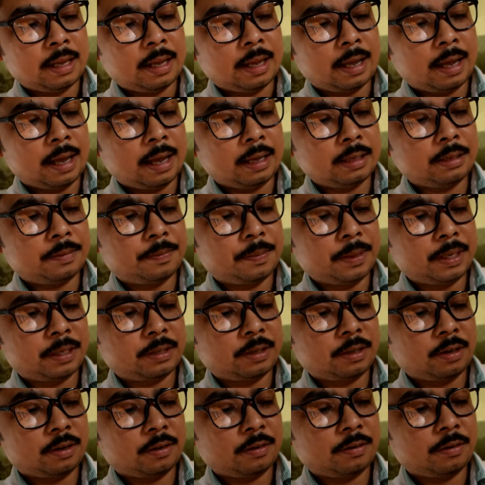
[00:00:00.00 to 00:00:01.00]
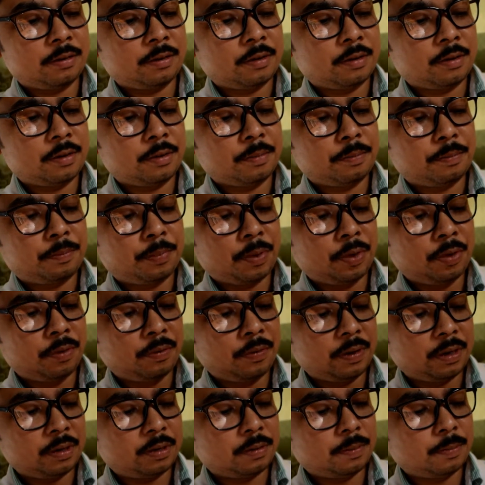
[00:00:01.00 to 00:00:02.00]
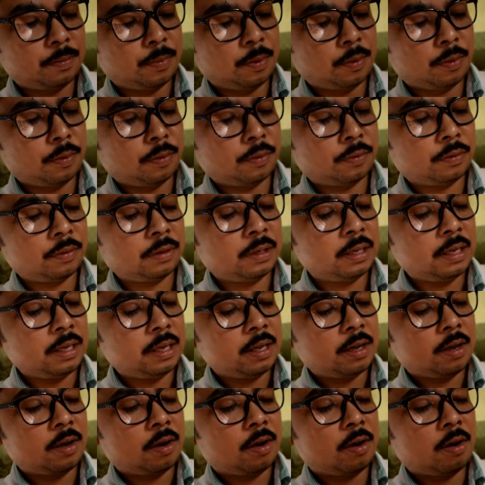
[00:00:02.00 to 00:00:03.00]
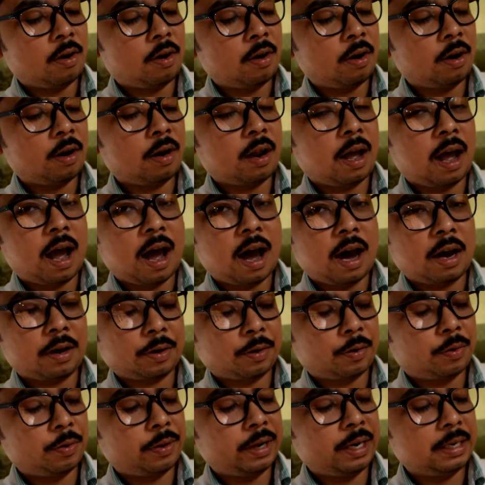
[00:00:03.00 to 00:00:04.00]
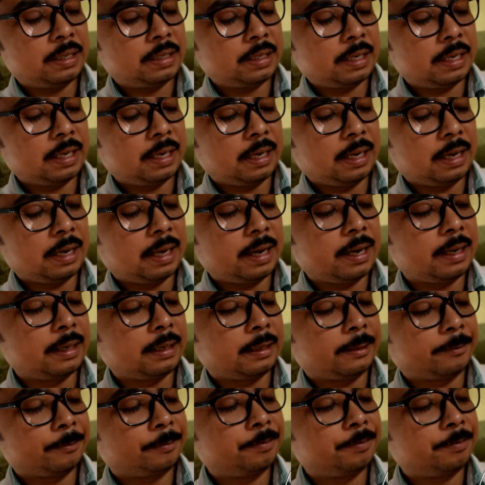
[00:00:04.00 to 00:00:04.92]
aspect of pubis bone called arcuate line.